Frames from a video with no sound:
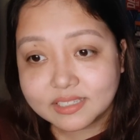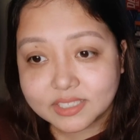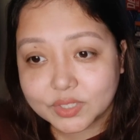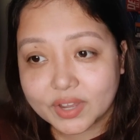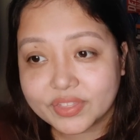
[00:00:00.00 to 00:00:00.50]

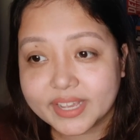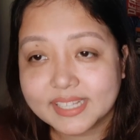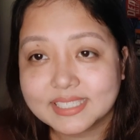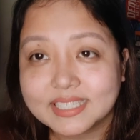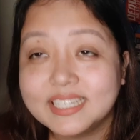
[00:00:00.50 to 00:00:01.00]
So I think
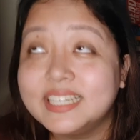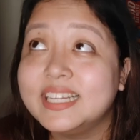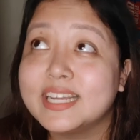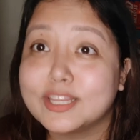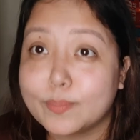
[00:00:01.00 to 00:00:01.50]
it's
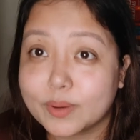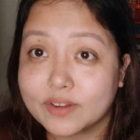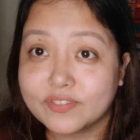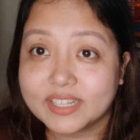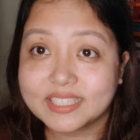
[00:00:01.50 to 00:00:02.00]
the
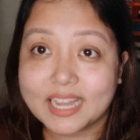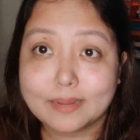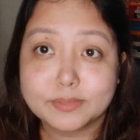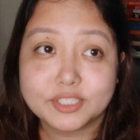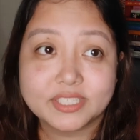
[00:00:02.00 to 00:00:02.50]
perfect
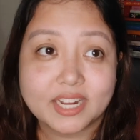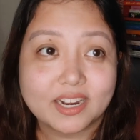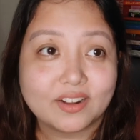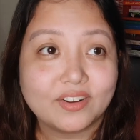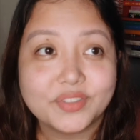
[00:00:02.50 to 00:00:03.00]
time to
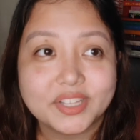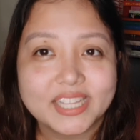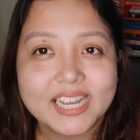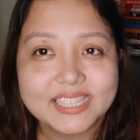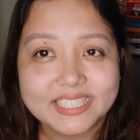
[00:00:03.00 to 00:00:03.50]
share all the
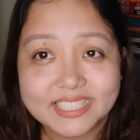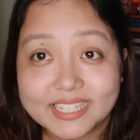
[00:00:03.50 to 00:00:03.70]
titles